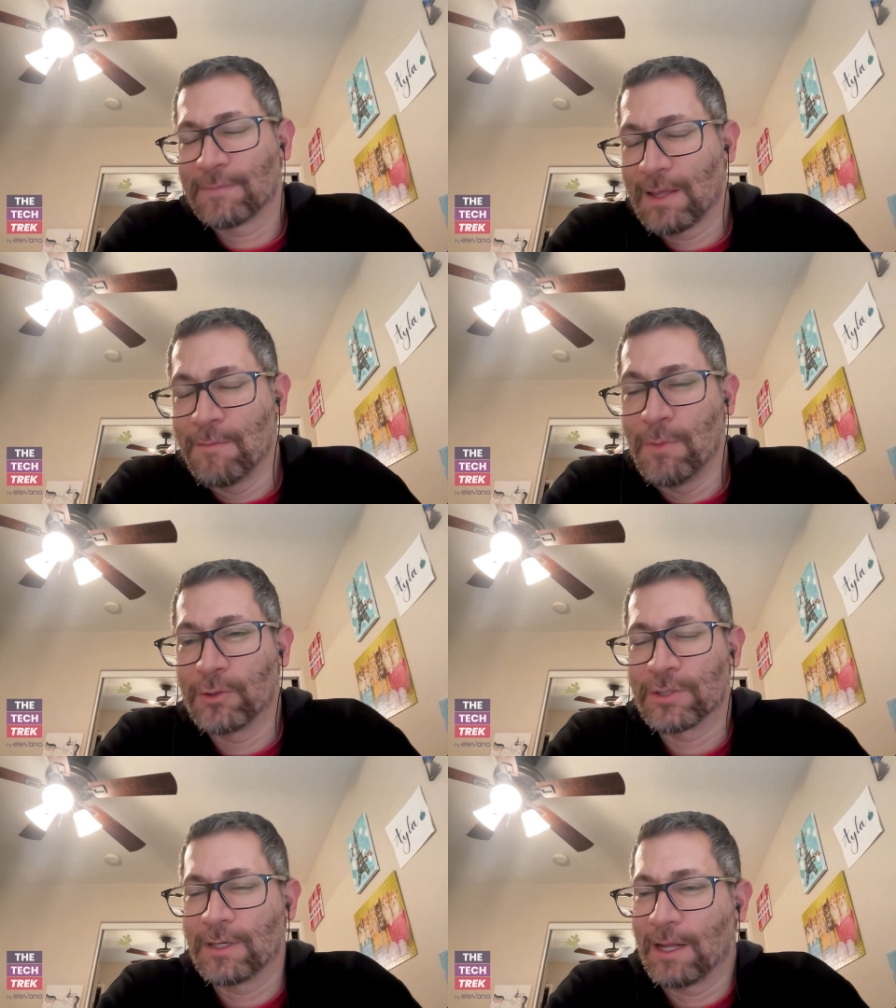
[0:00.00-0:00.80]

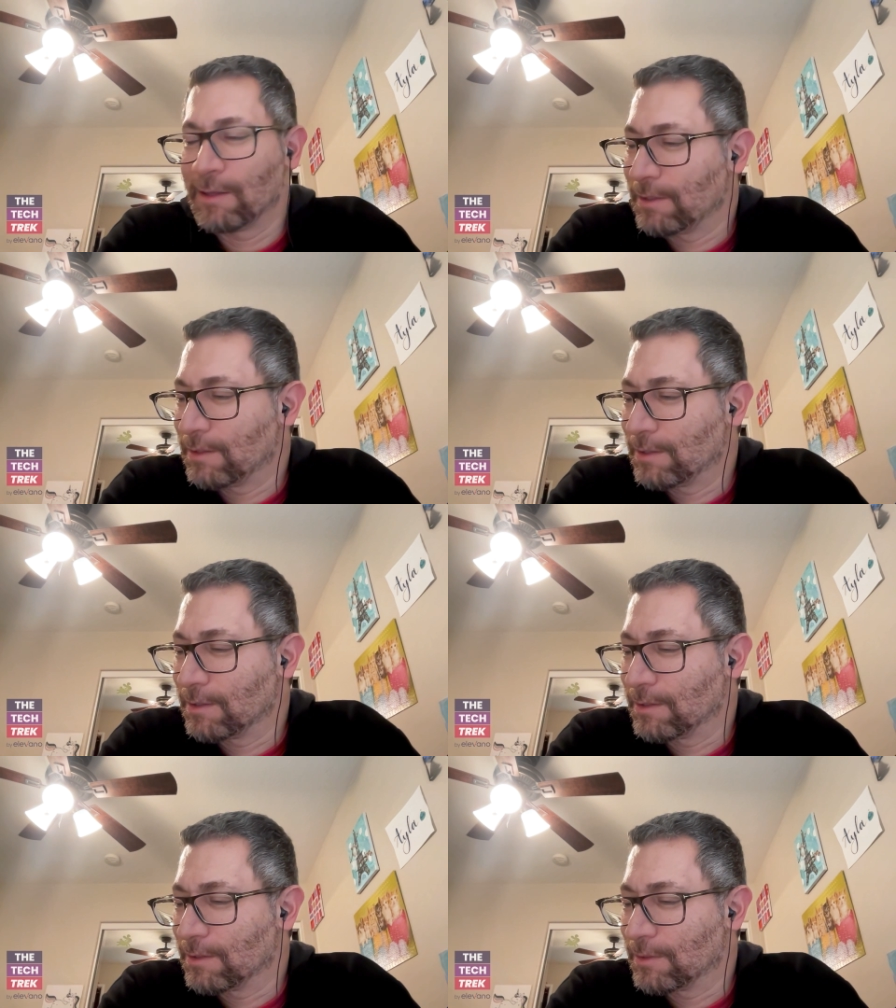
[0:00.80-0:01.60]
emotionality,
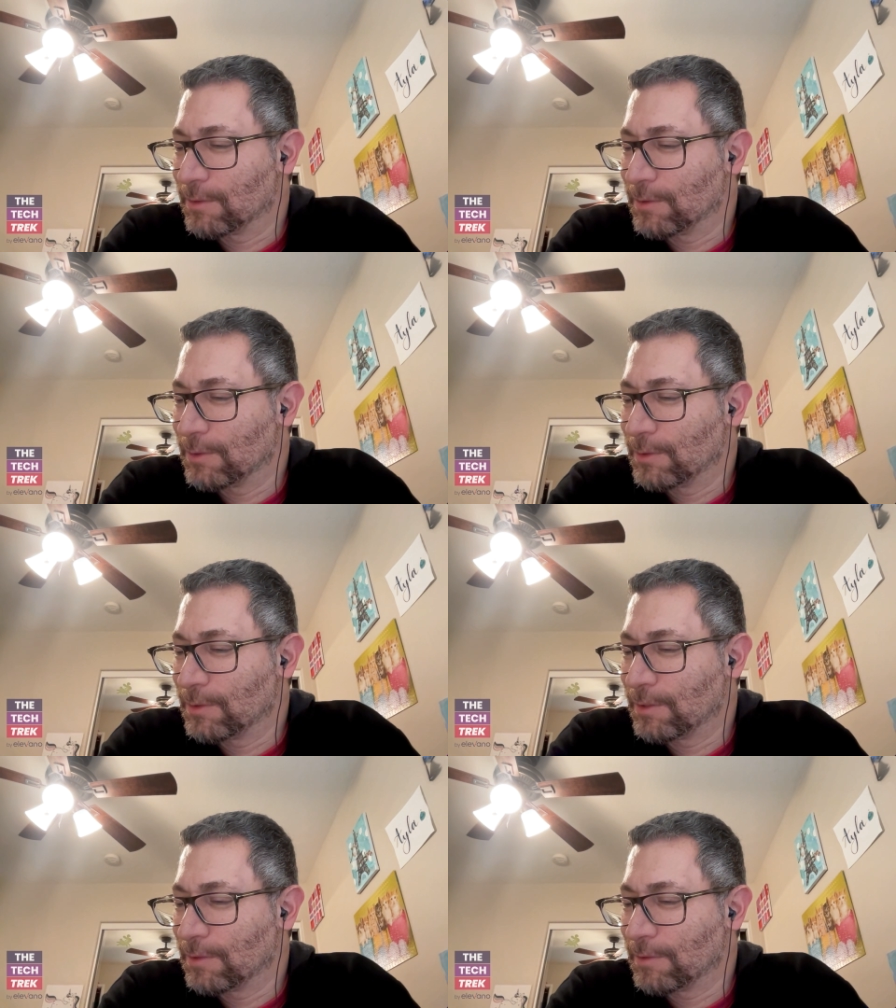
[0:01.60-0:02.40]

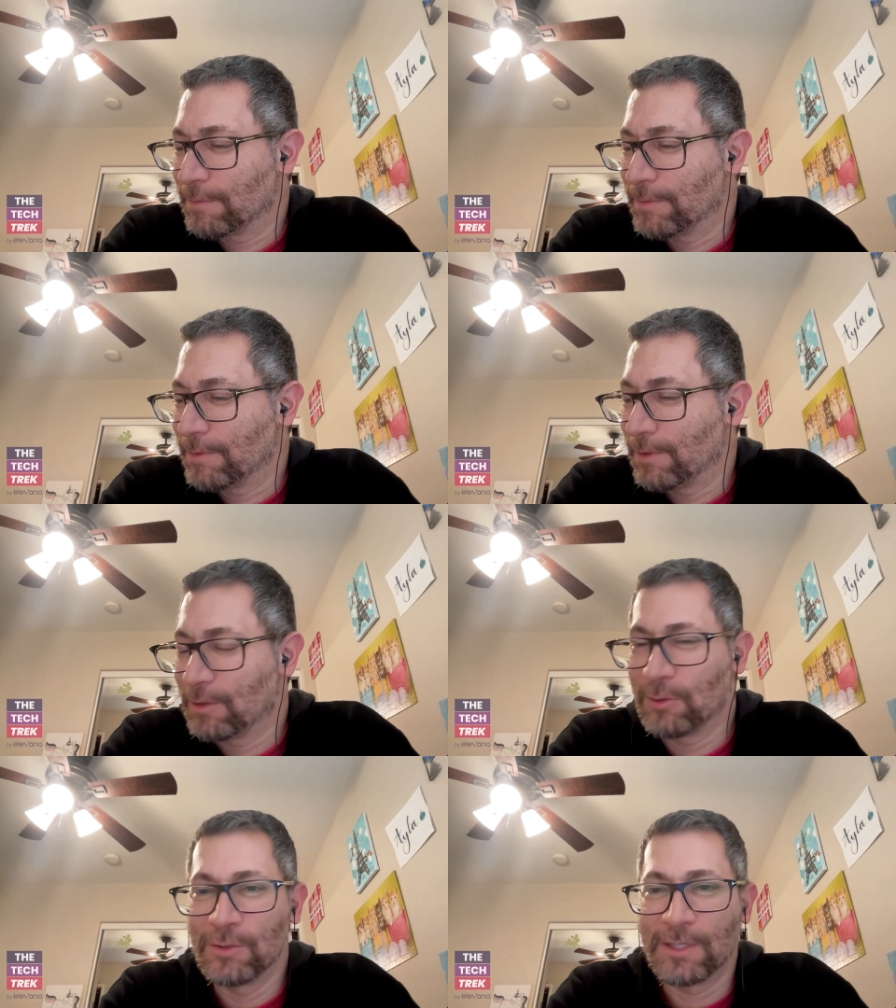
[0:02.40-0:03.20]
their
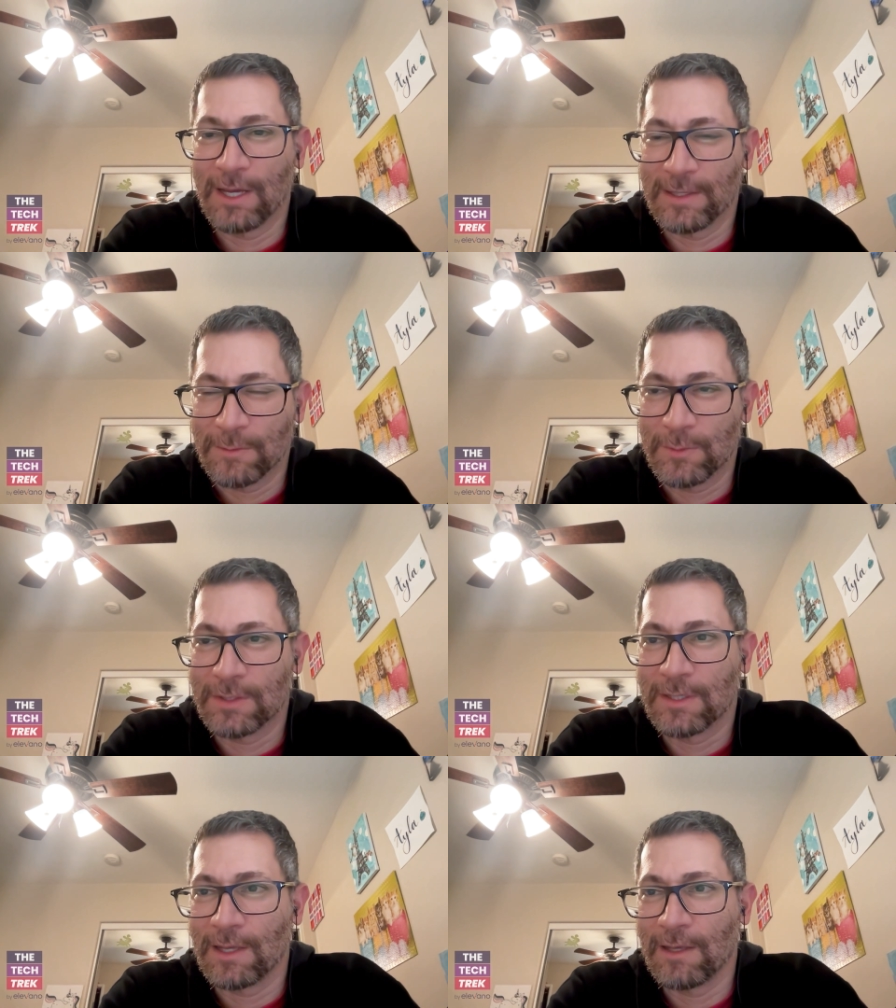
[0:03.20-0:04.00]
enthusiasm,
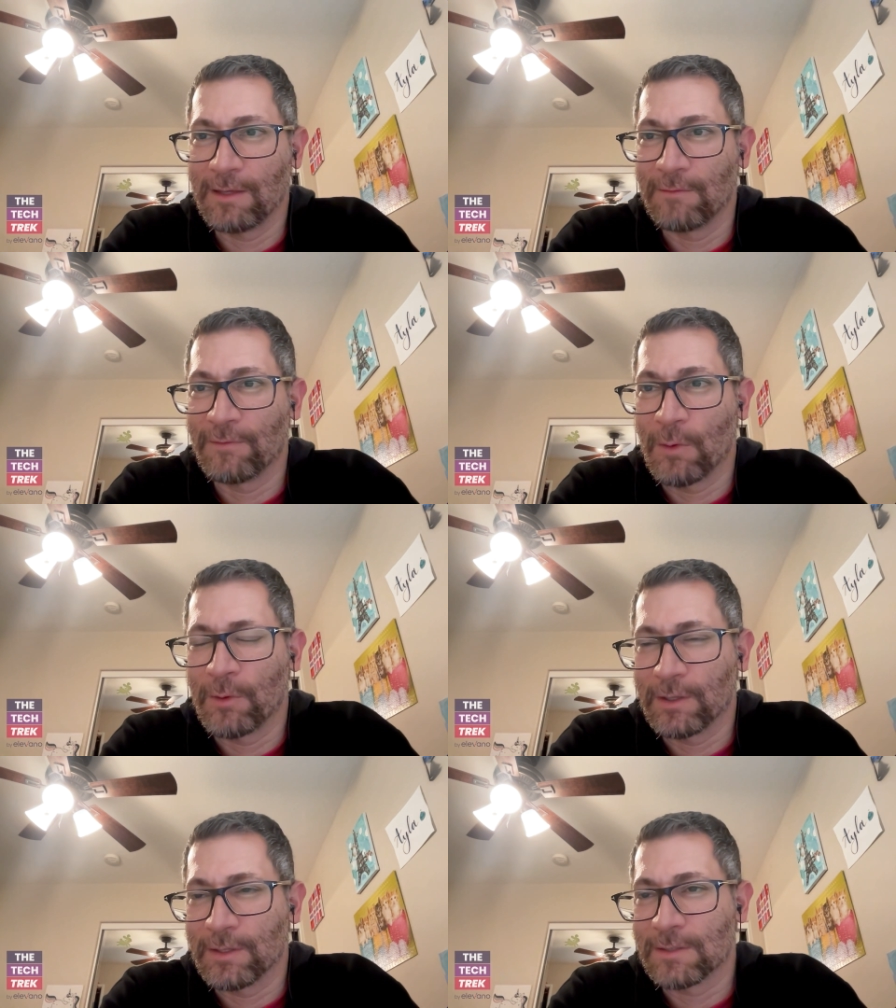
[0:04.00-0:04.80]
staying
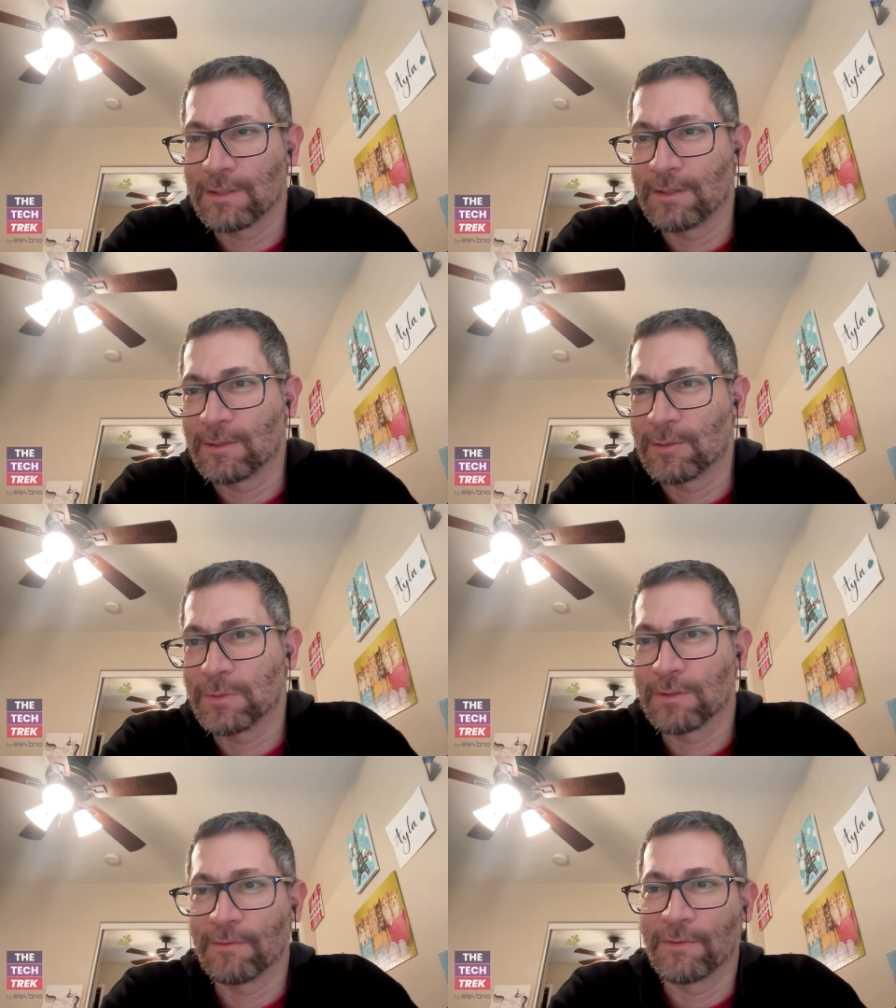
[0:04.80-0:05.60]
focused in
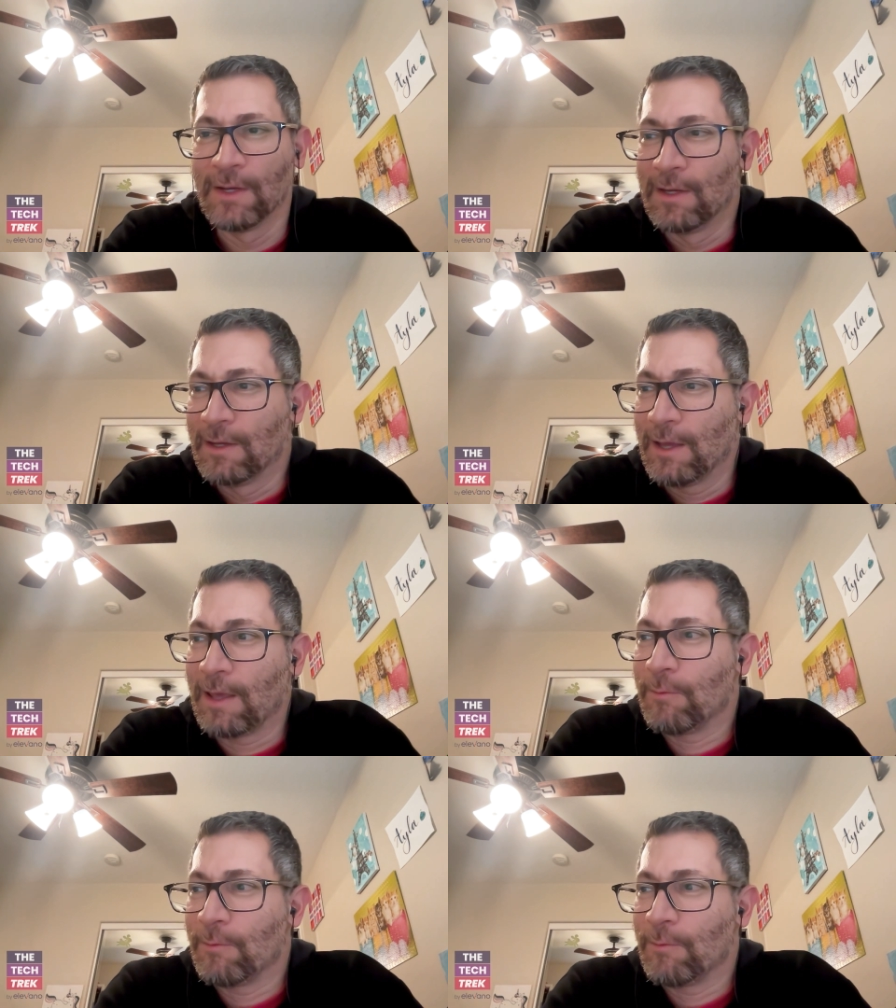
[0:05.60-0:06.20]
terms of, hey,